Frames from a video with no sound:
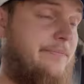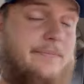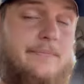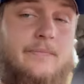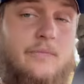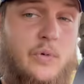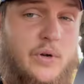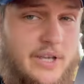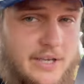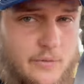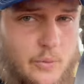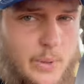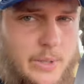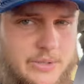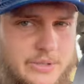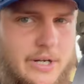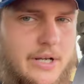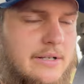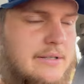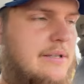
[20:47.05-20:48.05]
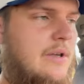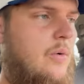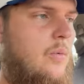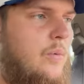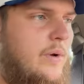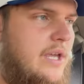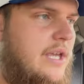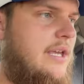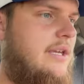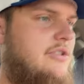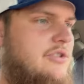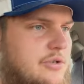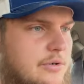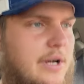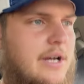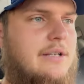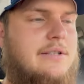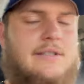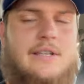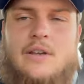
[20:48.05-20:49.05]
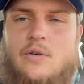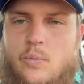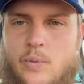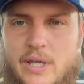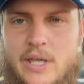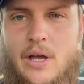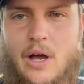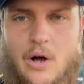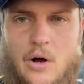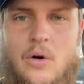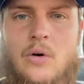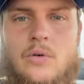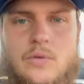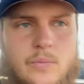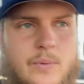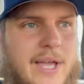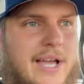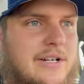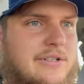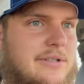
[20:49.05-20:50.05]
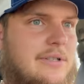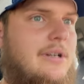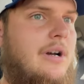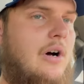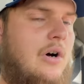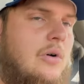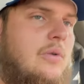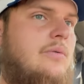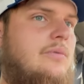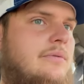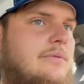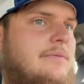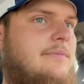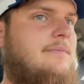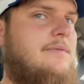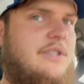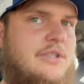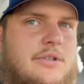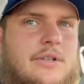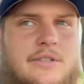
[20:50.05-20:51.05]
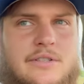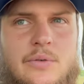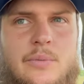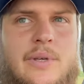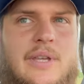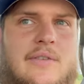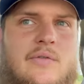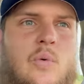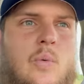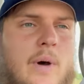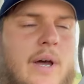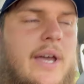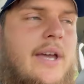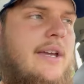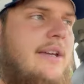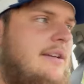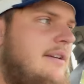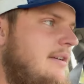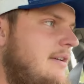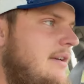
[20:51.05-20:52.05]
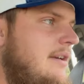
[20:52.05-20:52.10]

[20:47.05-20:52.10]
We give away trucks that we trust and we own. We actually own the trucks that we give away.